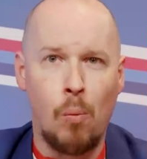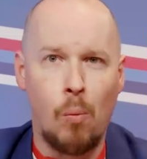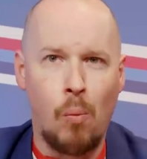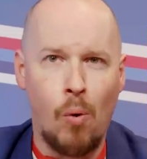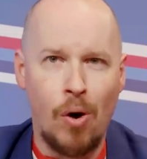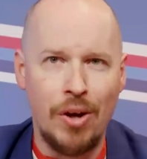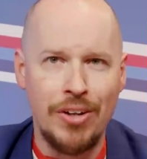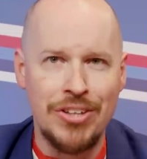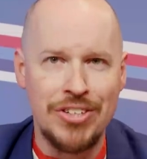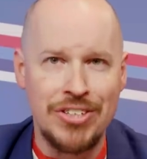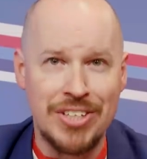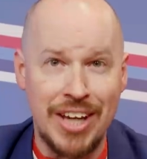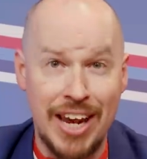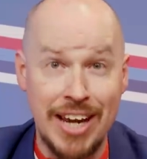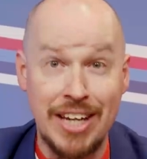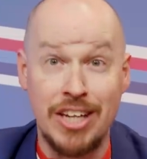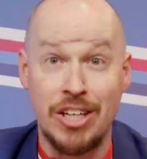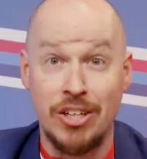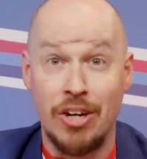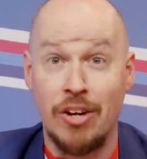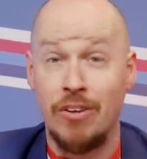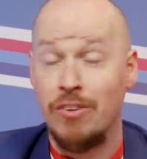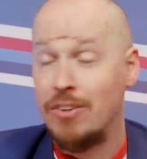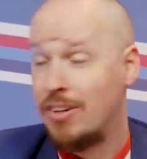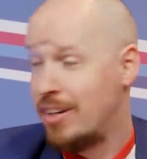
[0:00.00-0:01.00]
one take,
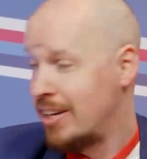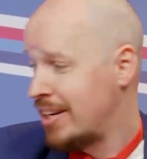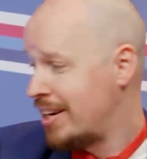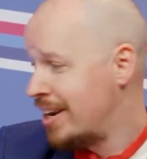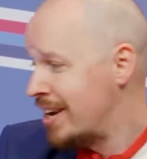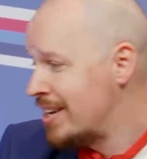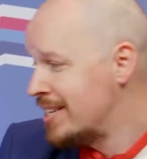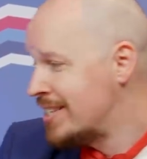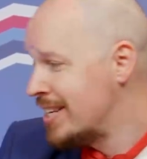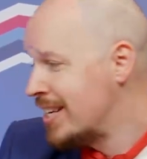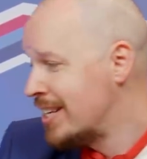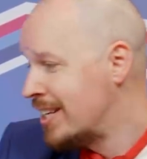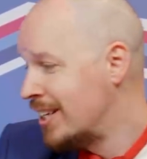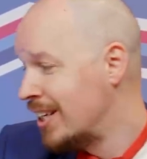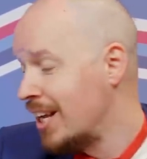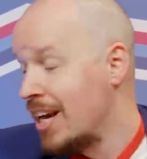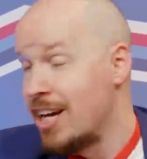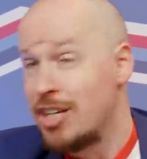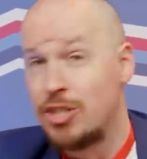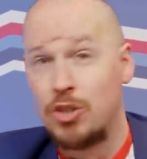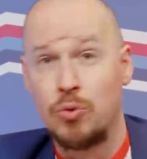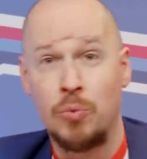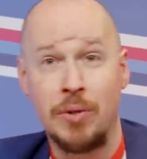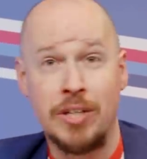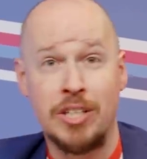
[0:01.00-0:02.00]
you know, like I did
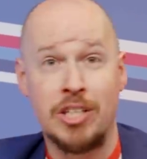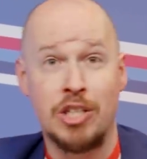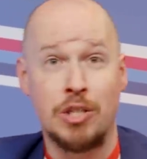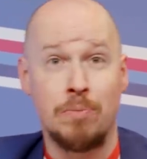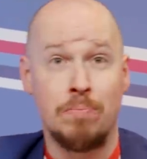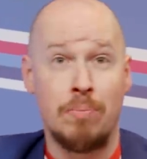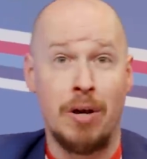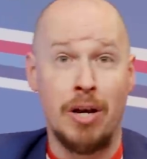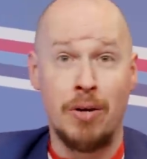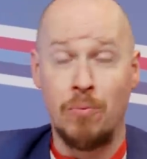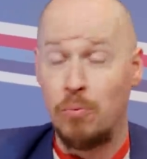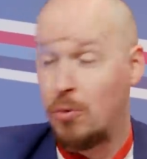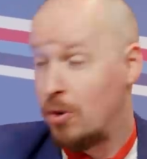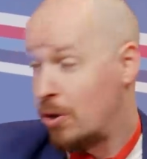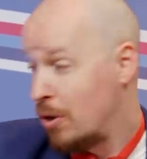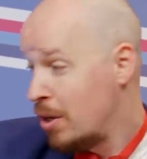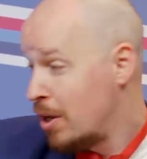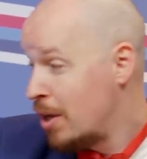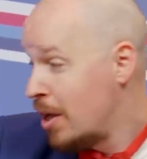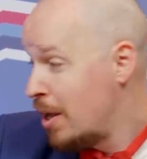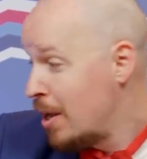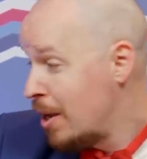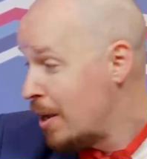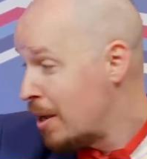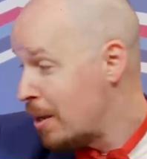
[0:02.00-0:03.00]
last week, despite what
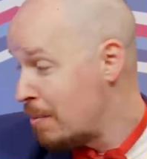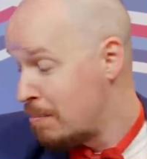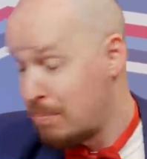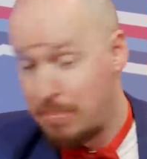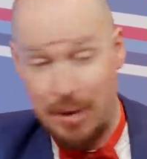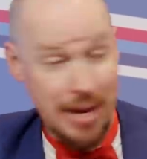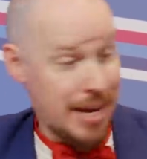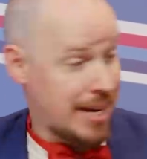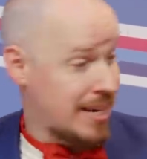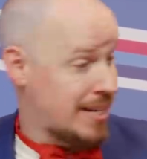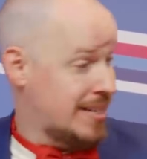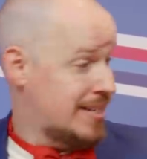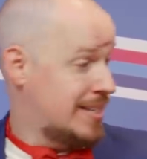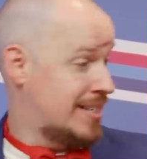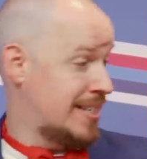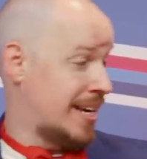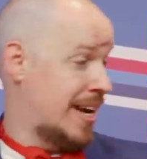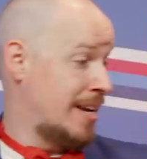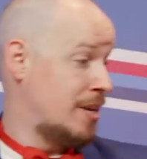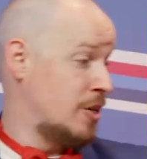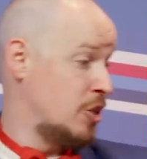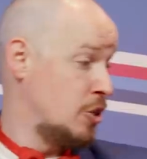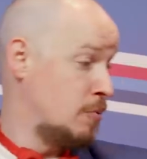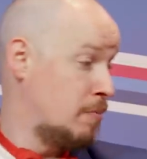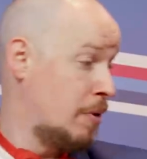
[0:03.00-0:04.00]
Pete
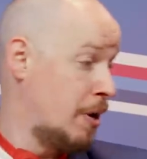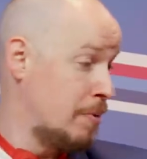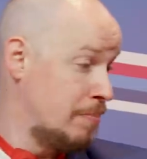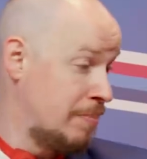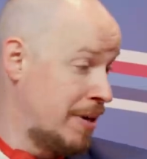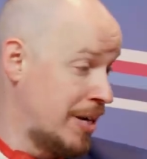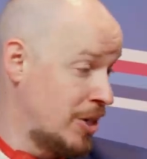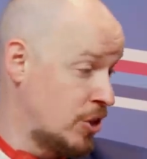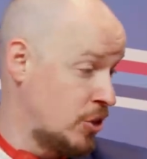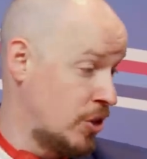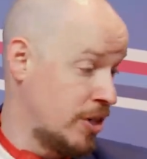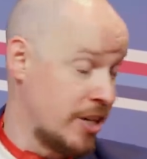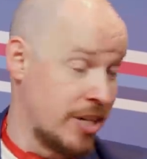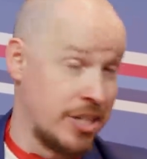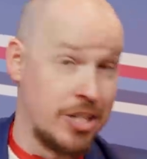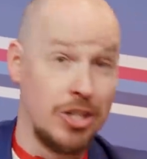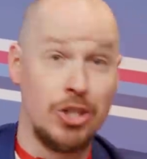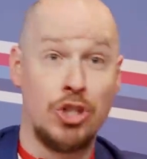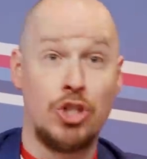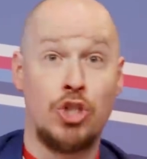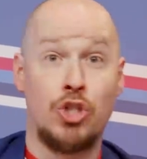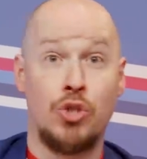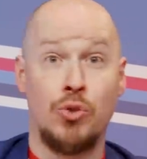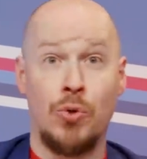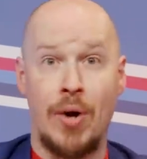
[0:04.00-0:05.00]
said, and despite Pete trying to
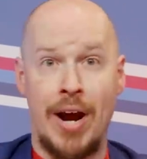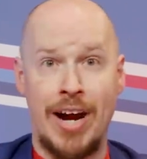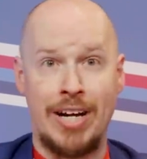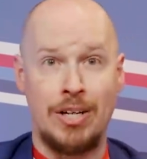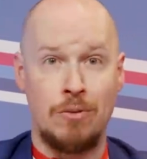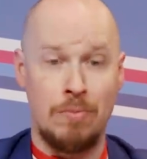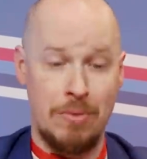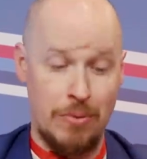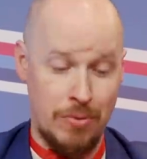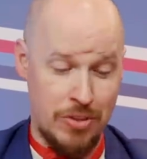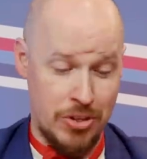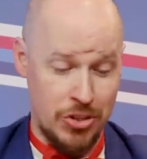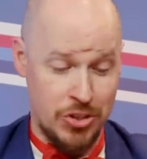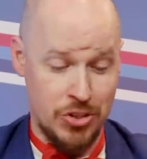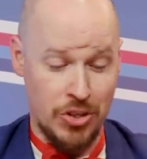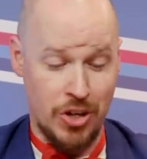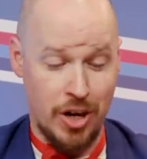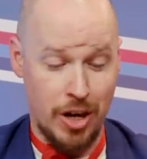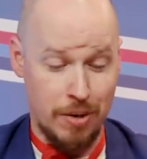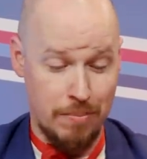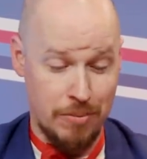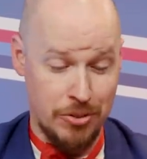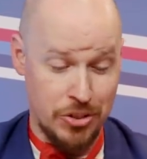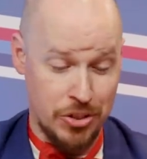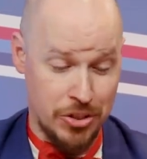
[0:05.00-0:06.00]
distract me with his
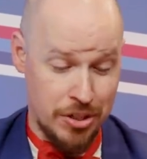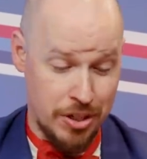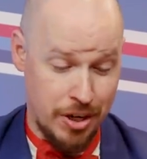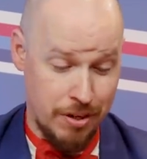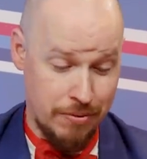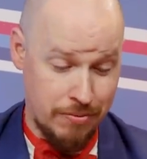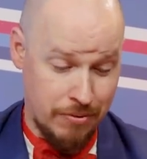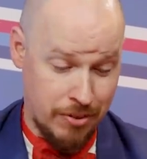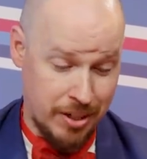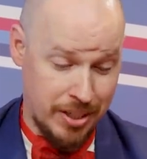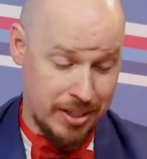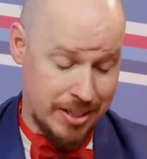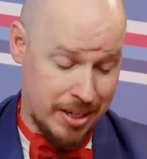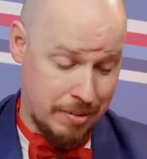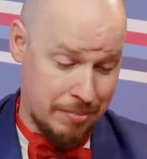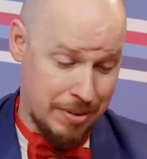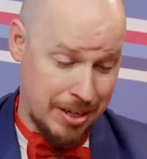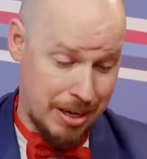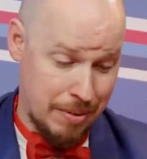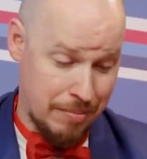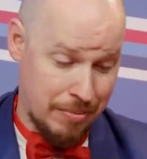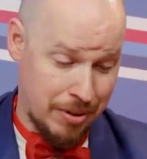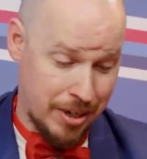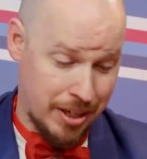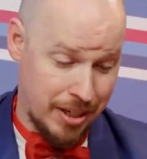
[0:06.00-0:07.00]
time and stuff, right? So let me
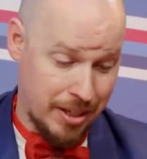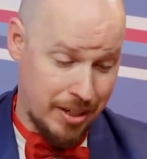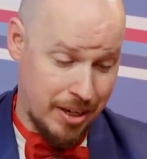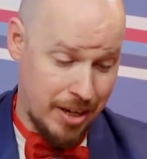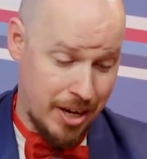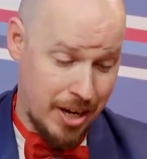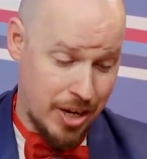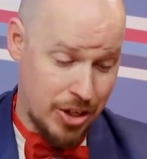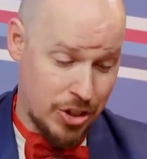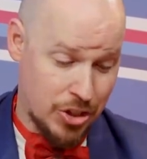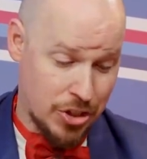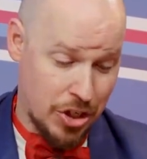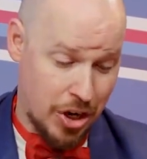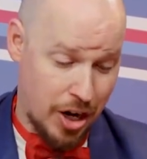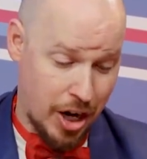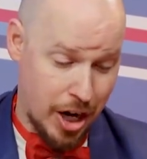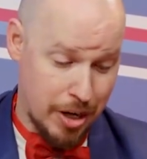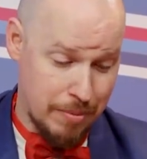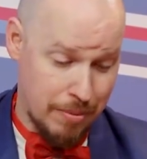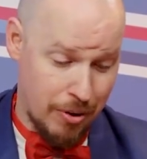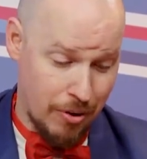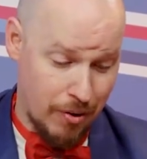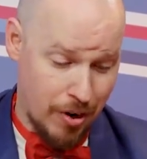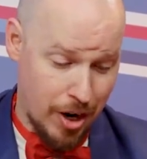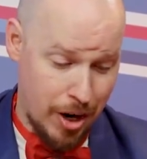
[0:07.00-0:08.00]
get my
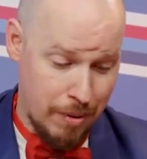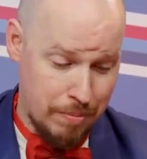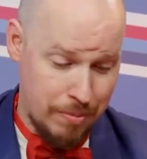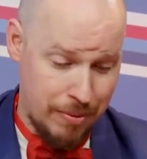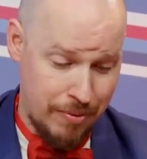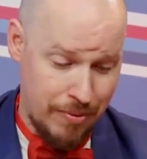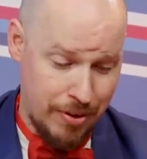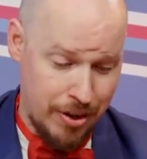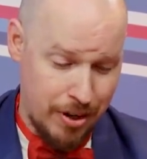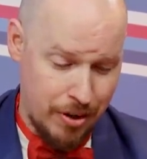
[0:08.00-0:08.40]
timer up.